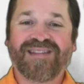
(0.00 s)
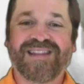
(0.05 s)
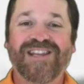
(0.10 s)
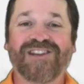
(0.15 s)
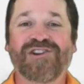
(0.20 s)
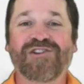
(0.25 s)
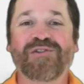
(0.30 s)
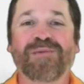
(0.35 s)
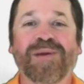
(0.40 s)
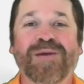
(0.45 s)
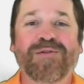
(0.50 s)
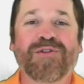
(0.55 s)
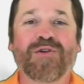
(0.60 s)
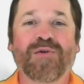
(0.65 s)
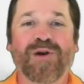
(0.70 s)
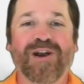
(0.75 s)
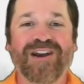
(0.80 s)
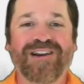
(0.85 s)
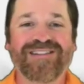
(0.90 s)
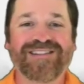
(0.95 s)
Did you remember the
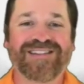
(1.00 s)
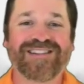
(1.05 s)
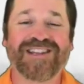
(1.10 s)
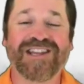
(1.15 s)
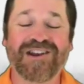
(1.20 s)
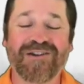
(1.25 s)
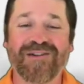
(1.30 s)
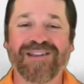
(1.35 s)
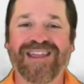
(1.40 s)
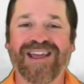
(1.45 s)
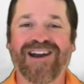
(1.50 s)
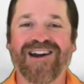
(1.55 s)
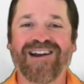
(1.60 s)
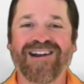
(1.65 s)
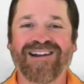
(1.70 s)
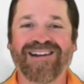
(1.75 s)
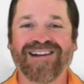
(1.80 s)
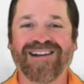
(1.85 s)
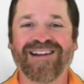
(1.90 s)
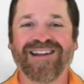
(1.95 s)
words? Do you know what they
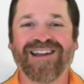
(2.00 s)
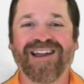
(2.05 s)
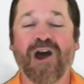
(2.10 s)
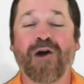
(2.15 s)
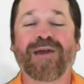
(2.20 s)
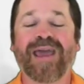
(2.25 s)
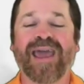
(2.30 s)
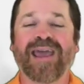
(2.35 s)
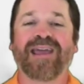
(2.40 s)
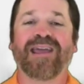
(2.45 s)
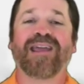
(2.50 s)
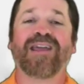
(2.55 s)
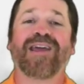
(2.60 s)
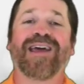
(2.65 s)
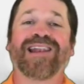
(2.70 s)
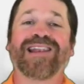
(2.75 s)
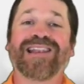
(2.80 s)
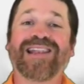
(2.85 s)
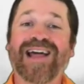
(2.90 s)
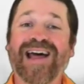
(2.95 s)
are? Okay,
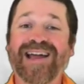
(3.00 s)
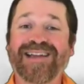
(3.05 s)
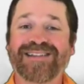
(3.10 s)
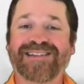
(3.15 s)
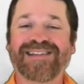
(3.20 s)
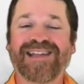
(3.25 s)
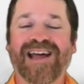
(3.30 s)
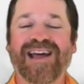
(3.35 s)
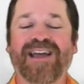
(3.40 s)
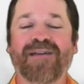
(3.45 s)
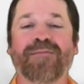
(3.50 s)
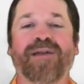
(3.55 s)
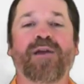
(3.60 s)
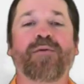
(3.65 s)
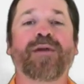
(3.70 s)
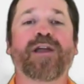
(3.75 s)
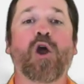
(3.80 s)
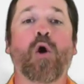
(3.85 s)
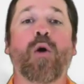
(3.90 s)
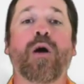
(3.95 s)
last time,
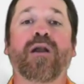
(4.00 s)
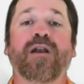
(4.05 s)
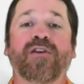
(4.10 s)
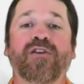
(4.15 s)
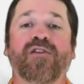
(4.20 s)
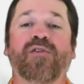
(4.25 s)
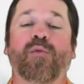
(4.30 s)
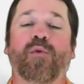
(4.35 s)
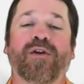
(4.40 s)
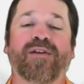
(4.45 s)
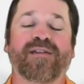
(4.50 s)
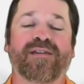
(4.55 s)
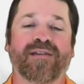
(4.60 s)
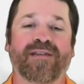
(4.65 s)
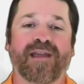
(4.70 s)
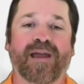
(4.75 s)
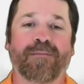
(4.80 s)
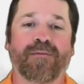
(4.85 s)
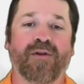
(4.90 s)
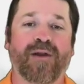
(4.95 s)
here we go. I'm gonna do the words
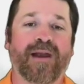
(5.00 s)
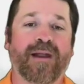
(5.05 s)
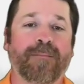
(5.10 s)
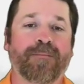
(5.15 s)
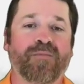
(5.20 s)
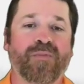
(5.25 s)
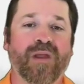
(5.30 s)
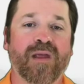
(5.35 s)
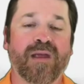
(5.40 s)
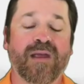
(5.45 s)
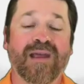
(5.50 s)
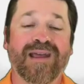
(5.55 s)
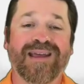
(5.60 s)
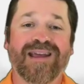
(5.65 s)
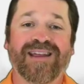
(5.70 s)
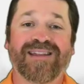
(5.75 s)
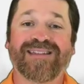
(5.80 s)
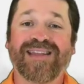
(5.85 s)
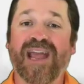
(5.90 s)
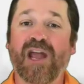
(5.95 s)
this time. You ready?
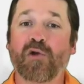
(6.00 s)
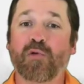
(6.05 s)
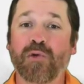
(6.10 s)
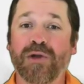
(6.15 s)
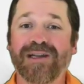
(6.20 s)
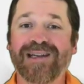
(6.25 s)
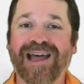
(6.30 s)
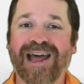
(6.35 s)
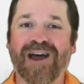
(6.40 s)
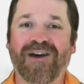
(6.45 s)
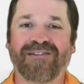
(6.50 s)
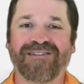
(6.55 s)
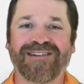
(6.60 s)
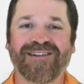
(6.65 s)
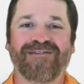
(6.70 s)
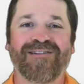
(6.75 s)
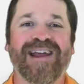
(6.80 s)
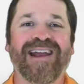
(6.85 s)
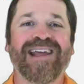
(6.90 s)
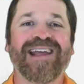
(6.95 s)
Say it real loud.
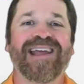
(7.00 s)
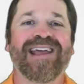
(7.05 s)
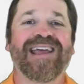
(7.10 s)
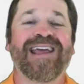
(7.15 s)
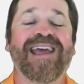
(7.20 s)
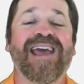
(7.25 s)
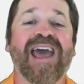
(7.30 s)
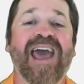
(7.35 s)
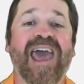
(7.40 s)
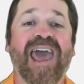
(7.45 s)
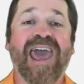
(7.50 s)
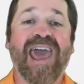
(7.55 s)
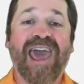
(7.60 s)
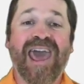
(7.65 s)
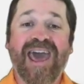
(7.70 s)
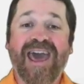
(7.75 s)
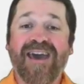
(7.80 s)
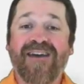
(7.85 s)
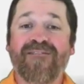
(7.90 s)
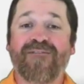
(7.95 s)
You ready?
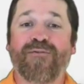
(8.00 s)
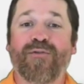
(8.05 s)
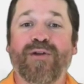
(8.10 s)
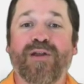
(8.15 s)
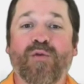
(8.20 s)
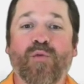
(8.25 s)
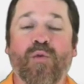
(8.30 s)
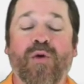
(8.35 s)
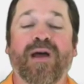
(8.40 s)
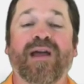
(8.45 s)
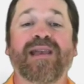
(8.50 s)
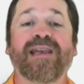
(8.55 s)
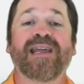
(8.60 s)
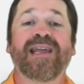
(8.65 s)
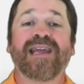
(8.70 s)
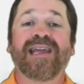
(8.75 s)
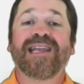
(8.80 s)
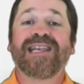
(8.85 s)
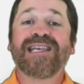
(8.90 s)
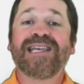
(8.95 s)

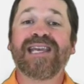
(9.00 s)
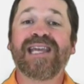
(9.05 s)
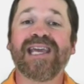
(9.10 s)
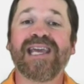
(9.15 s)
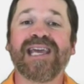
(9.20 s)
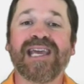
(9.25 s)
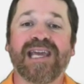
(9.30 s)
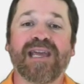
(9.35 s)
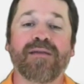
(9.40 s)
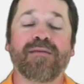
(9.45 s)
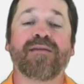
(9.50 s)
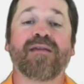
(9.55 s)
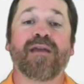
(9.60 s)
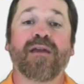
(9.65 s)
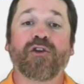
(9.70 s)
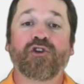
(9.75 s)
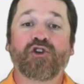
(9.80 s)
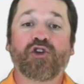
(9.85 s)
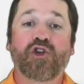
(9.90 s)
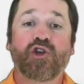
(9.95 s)
Everyone needs
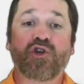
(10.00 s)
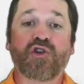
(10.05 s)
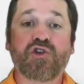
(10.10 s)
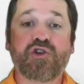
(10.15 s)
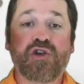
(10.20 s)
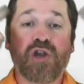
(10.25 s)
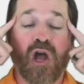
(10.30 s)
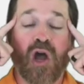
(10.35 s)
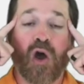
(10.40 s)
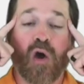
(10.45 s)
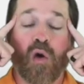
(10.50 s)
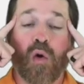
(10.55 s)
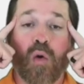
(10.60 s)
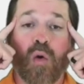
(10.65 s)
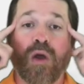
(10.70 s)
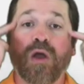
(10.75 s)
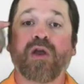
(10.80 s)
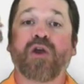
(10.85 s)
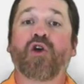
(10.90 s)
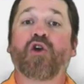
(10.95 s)
to
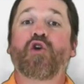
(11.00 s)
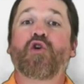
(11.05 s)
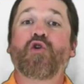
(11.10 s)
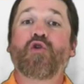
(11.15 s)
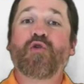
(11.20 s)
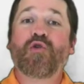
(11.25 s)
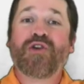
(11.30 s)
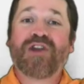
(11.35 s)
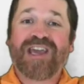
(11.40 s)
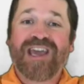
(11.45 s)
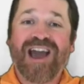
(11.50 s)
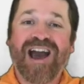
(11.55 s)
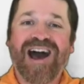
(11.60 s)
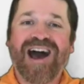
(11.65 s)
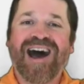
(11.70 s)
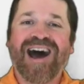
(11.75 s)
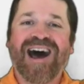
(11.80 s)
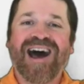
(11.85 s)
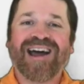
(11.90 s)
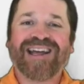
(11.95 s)
know who
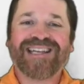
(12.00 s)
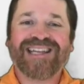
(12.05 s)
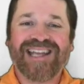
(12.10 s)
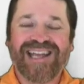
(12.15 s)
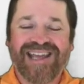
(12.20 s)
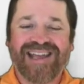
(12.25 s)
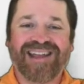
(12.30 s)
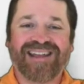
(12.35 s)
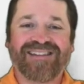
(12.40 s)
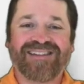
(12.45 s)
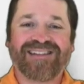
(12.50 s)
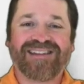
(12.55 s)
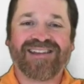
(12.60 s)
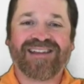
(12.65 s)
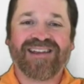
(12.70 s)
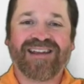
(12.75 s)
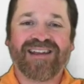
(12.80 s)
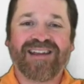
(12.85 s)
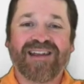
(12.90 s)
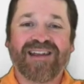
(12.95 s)
God is.